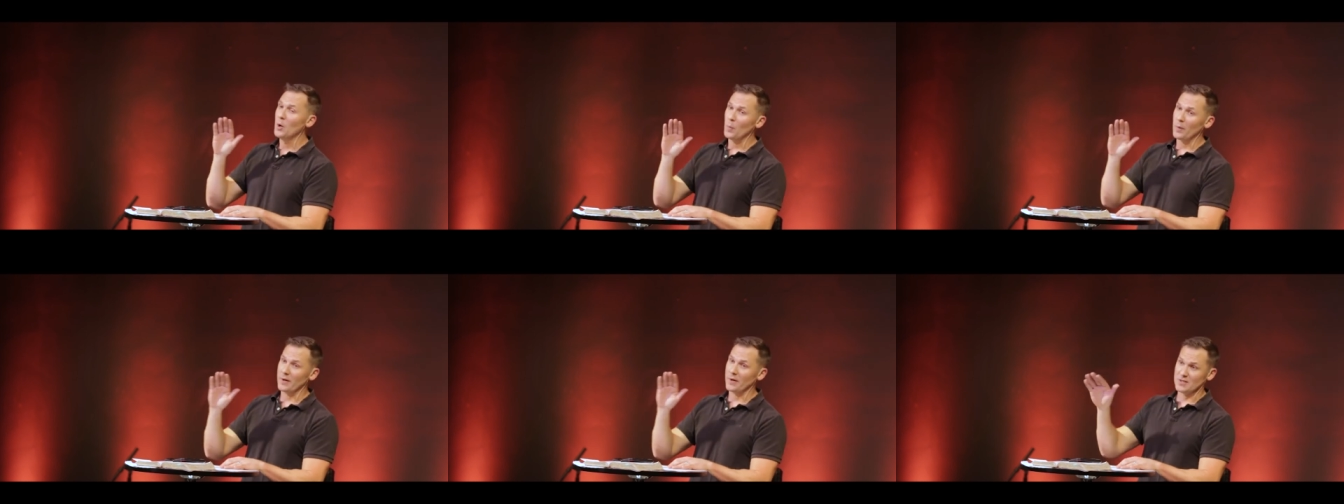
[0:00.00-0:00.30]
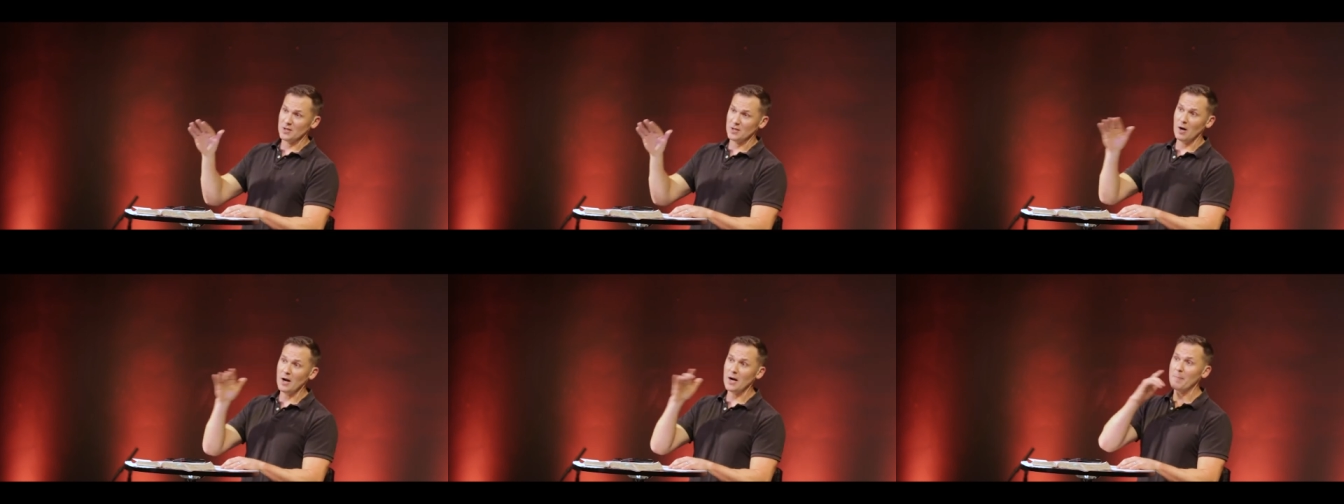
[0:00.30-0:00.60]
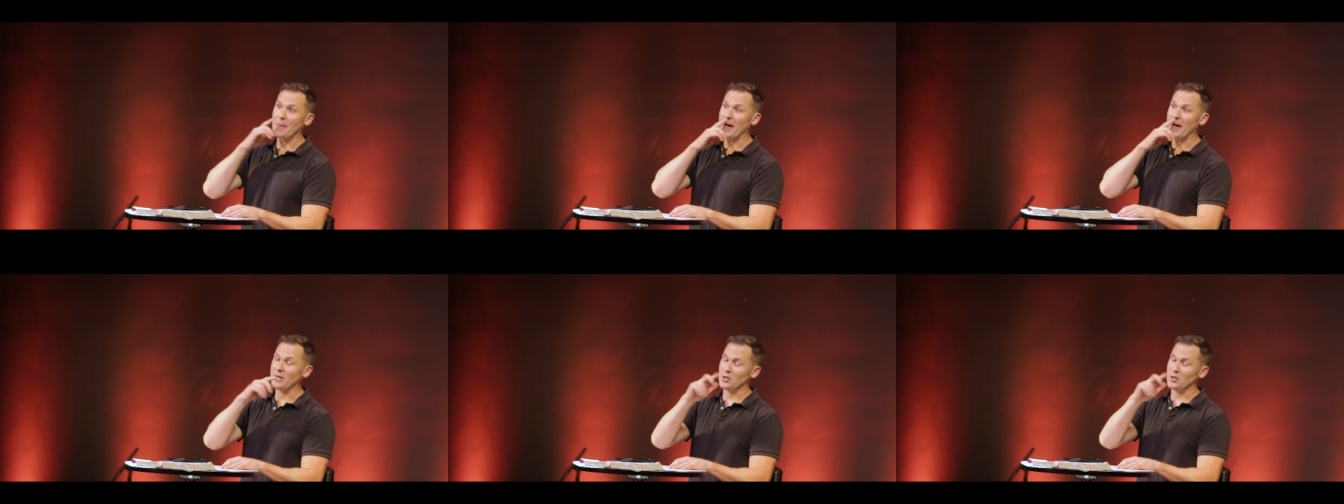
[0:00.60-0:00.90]
We're going to talk
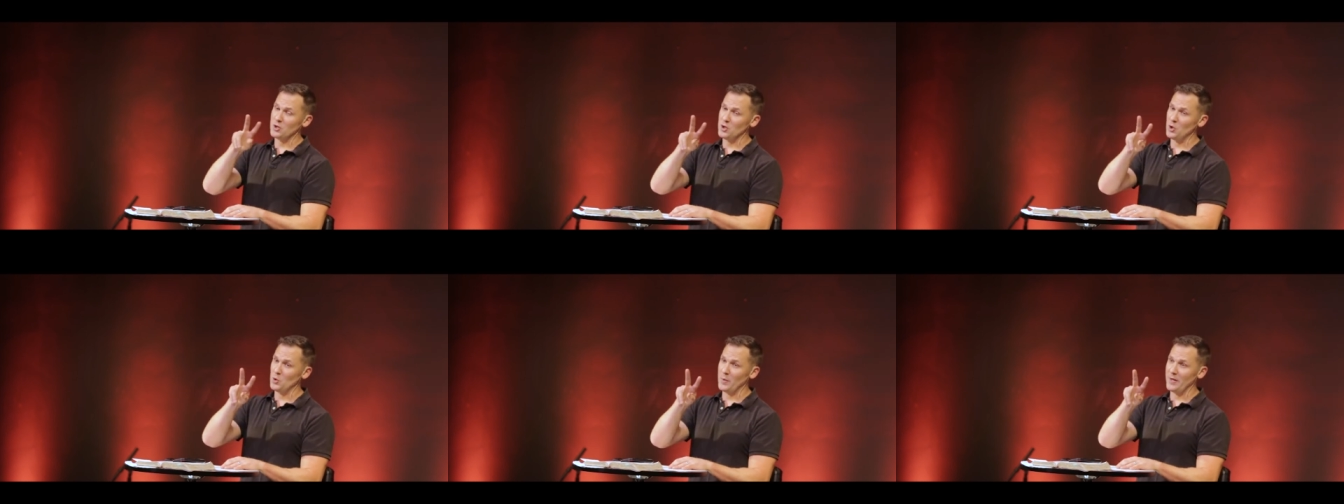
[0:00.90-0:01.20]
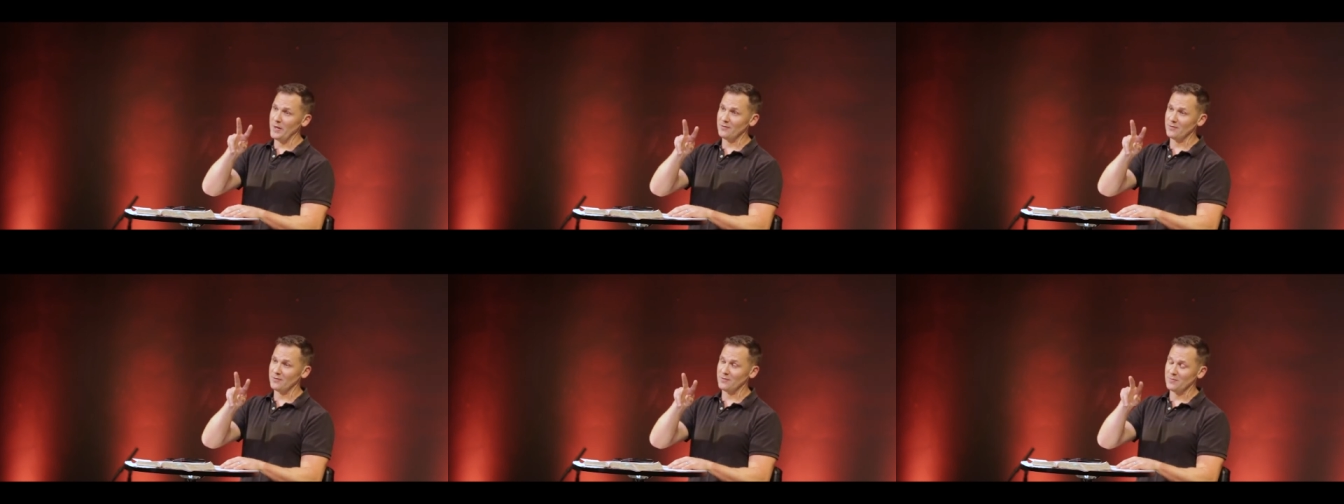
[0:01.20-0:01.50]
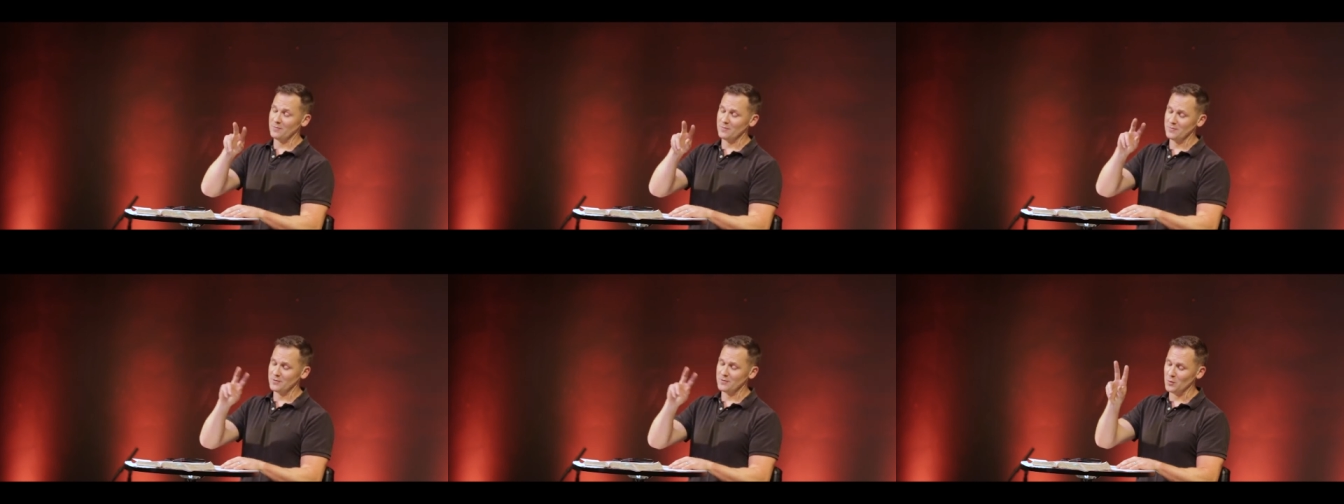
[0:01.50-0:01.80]
about it in two weeks,
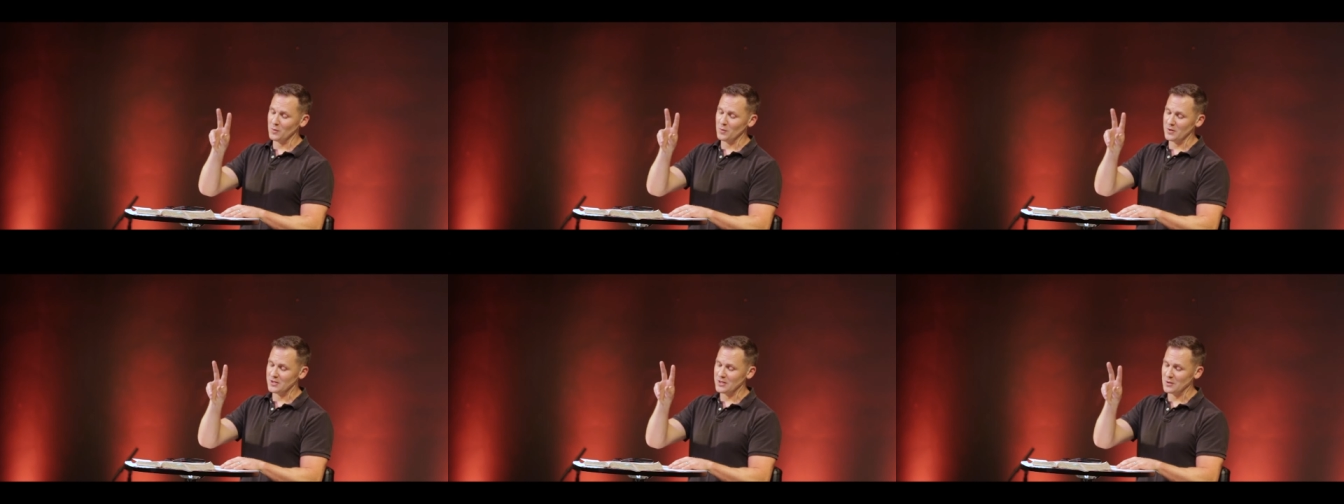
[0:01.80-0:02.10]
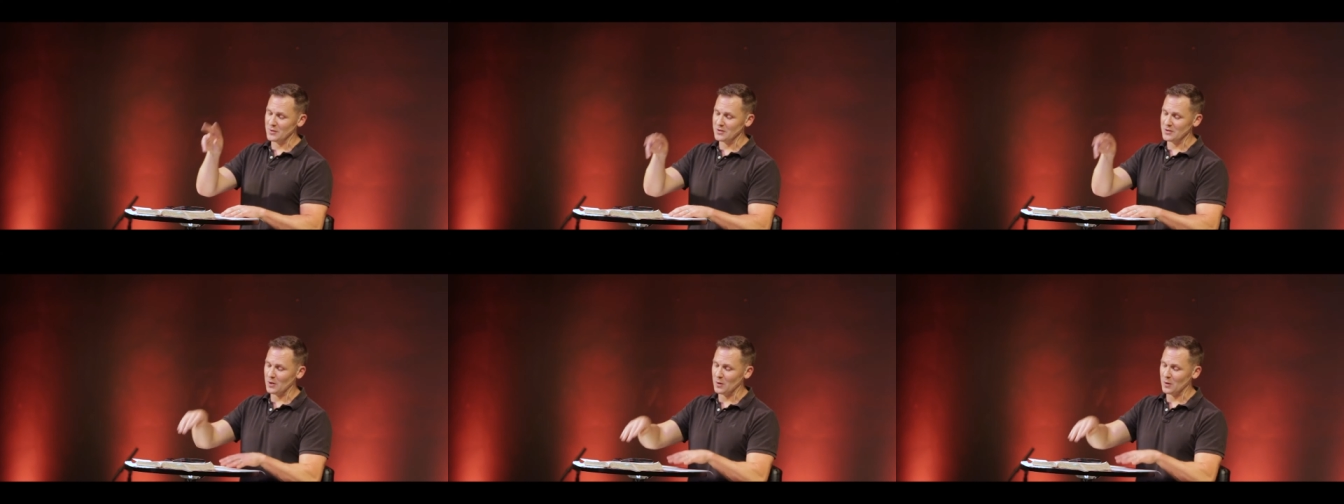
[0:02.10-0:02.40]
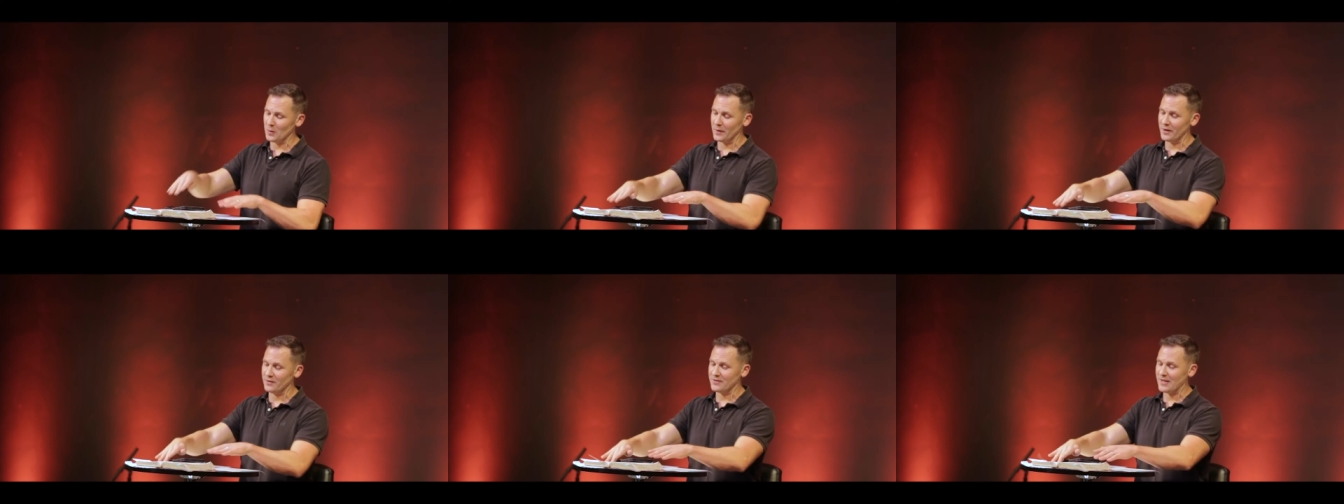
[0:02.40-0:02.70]
doing a series
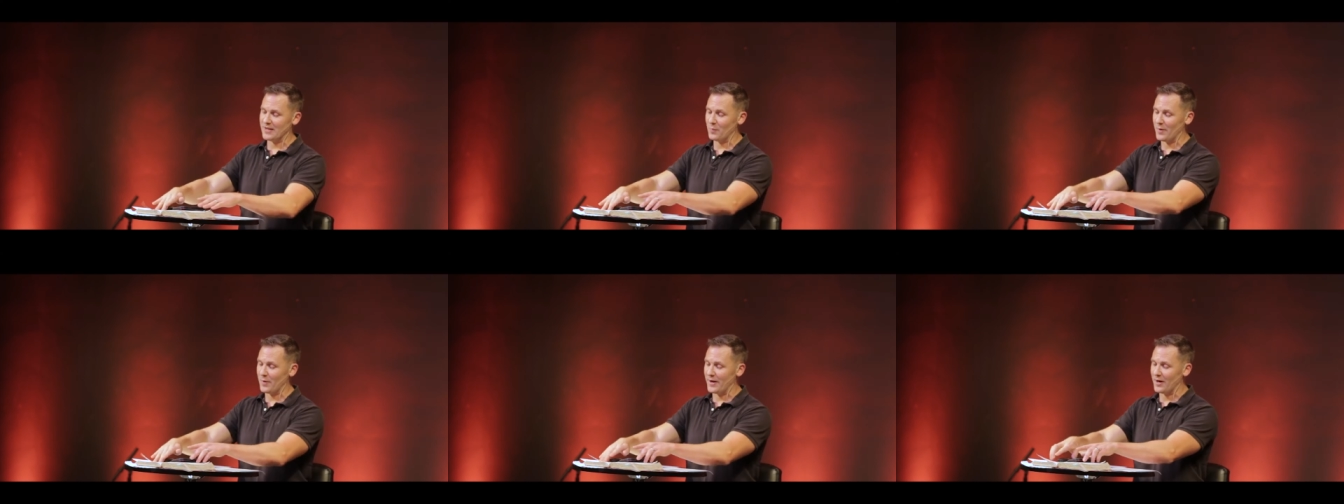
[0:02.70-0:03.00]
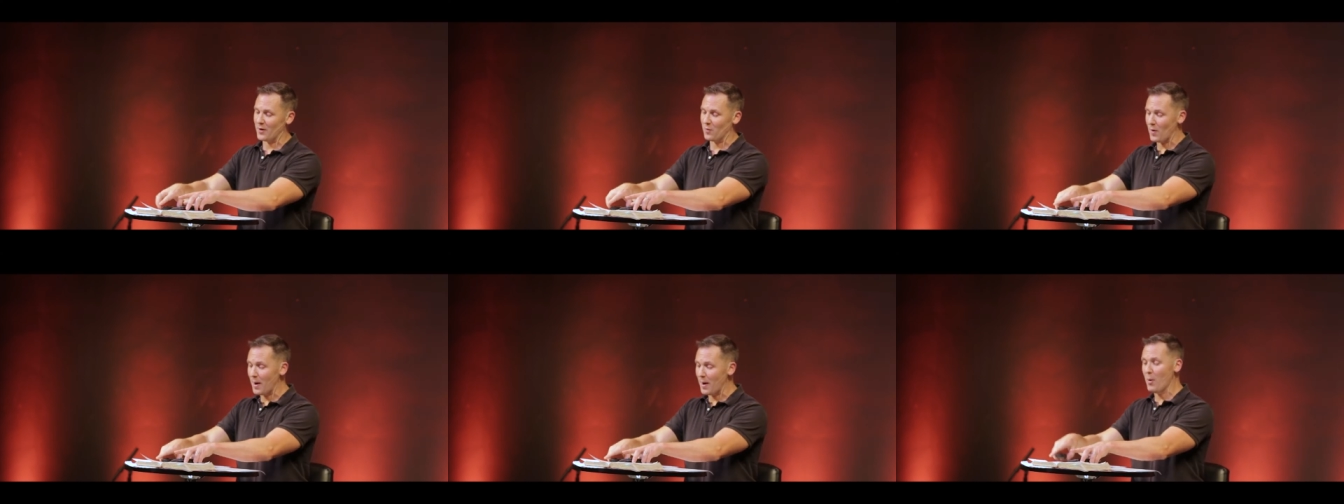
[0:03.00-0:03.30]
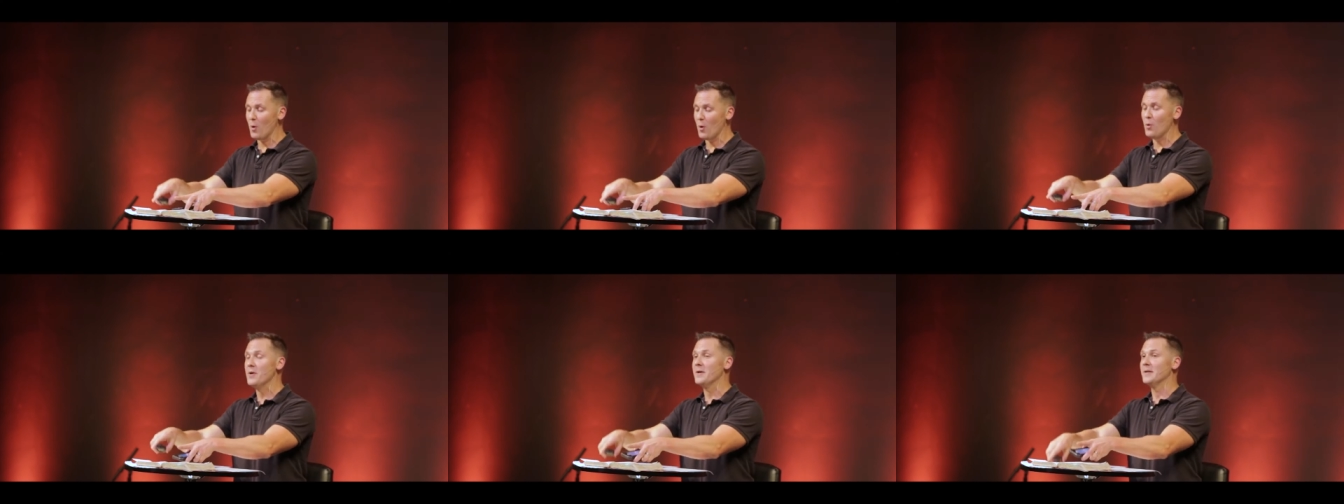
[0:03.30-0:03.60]
called "Let's Get Ready to
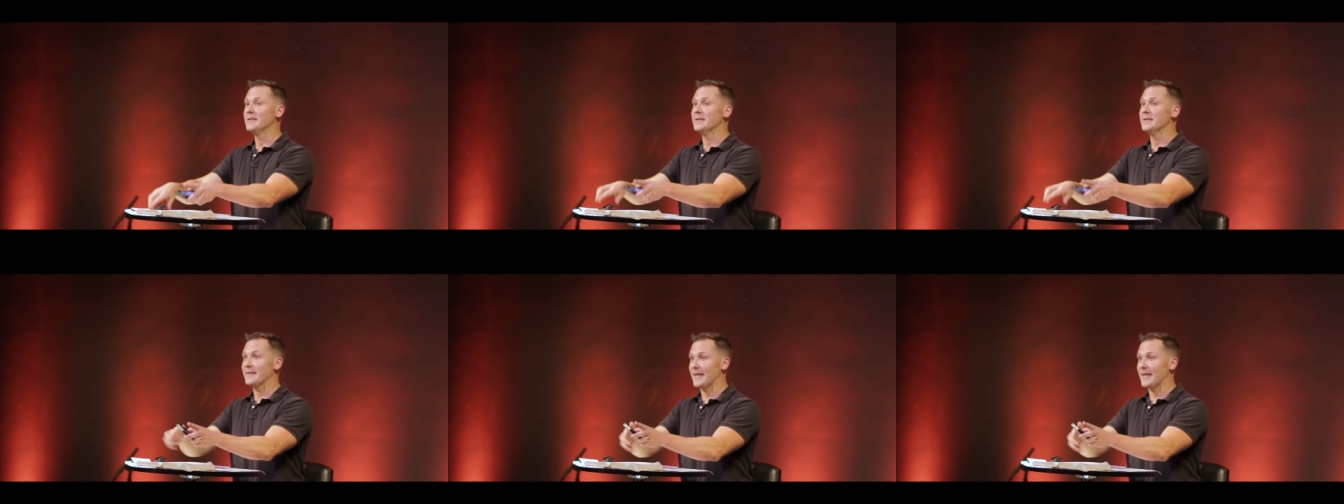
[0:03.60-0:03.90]
Rumble."